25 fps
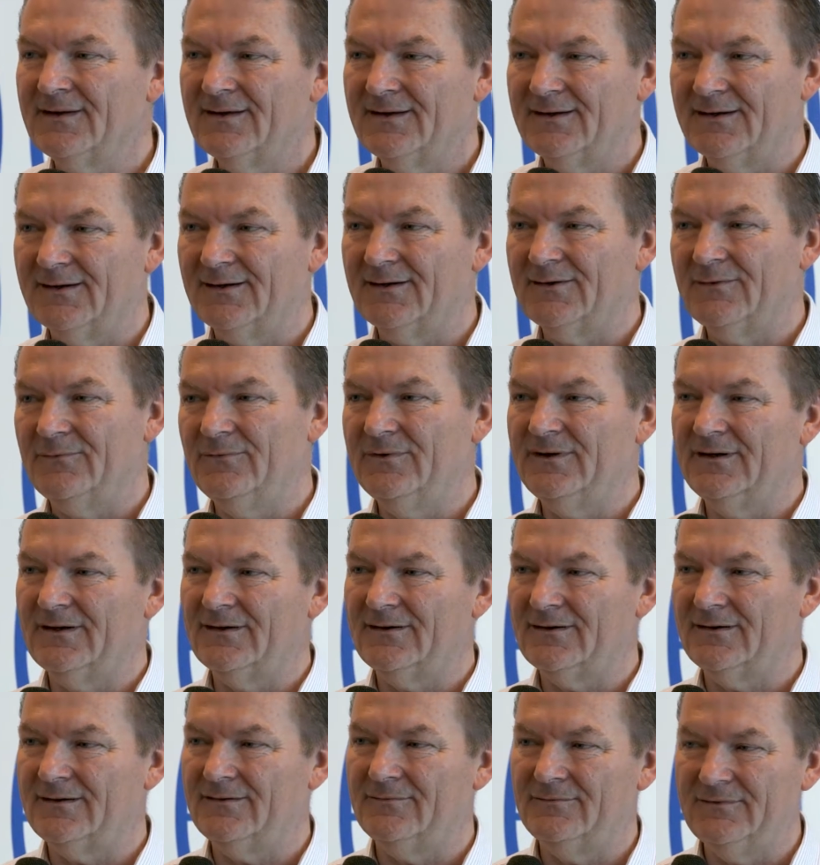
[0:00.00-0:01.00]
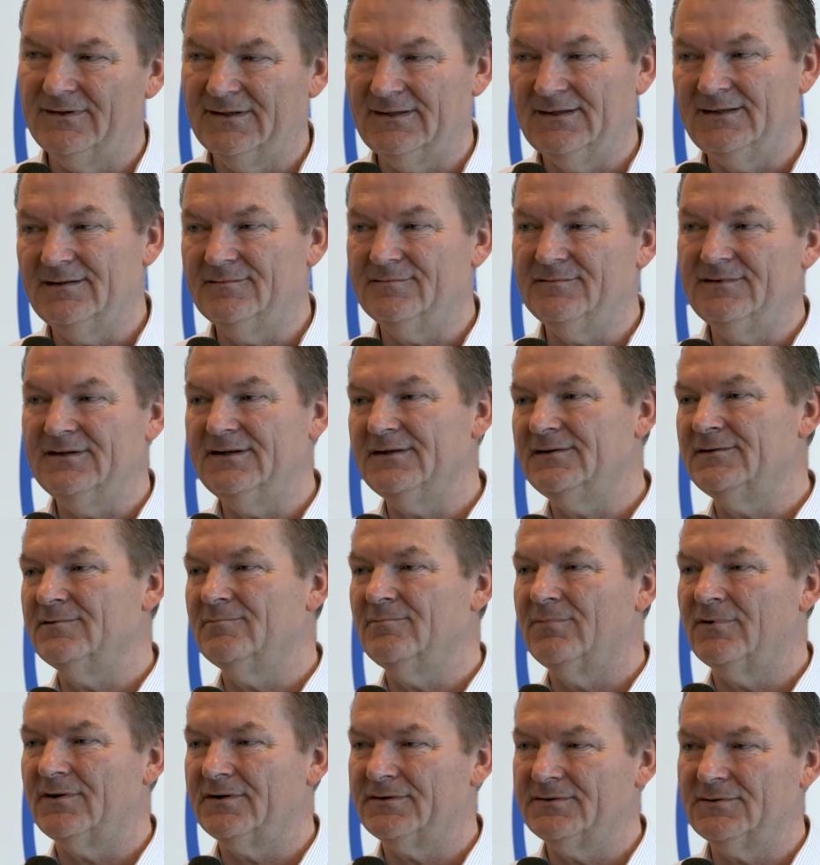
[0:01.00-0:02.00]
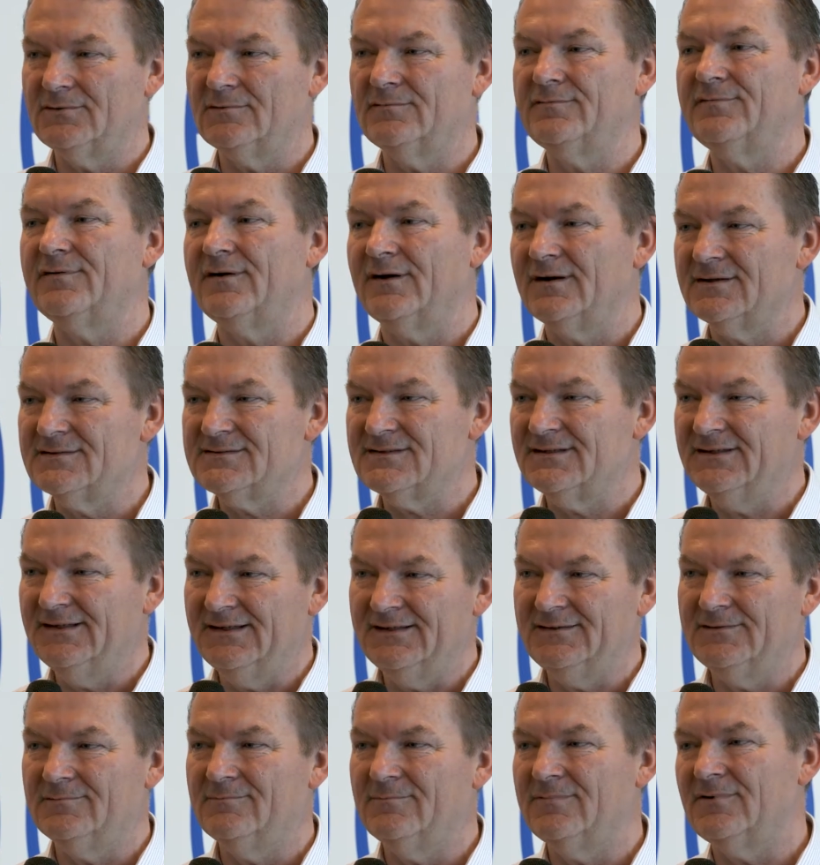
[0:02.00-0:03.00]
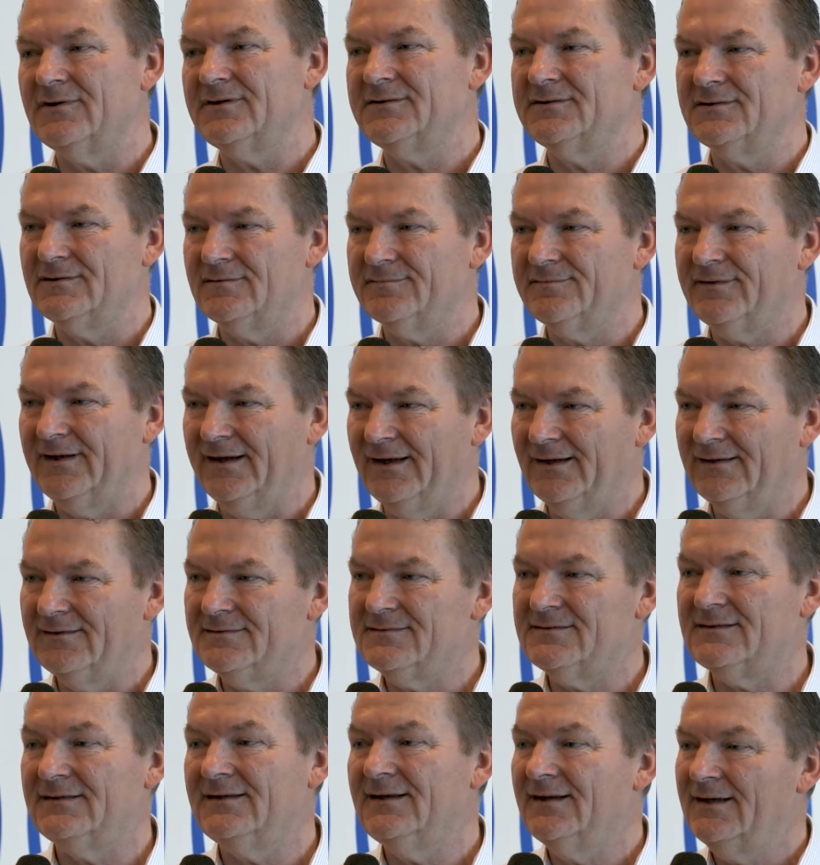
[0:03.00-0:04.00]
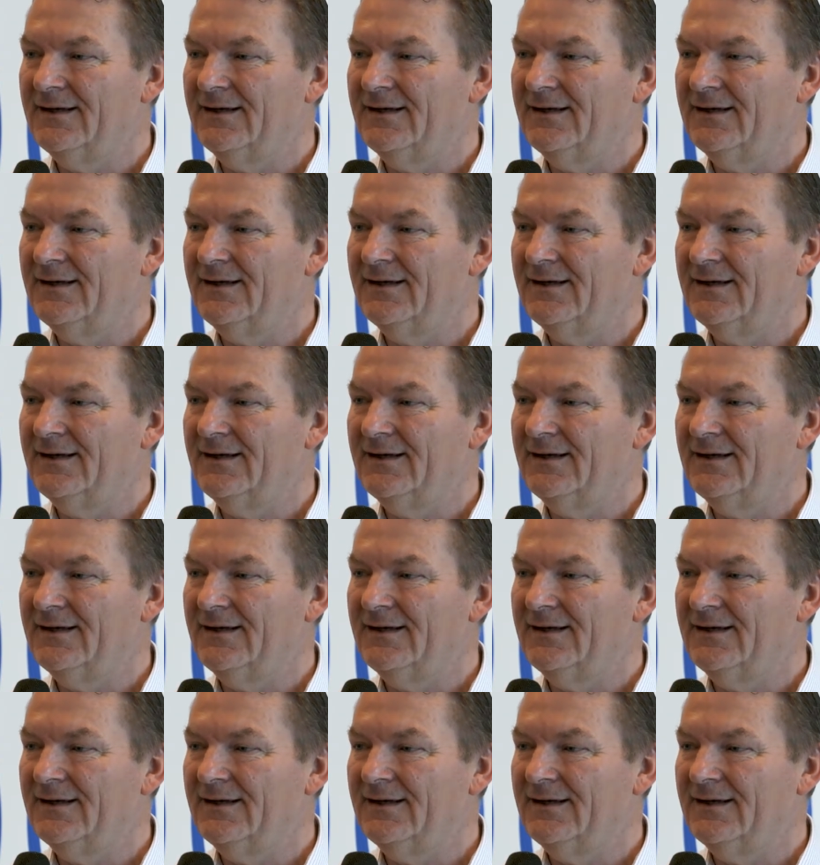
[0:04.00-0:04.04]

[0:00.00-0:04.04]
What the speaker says: We live near the border of France and near the border of England.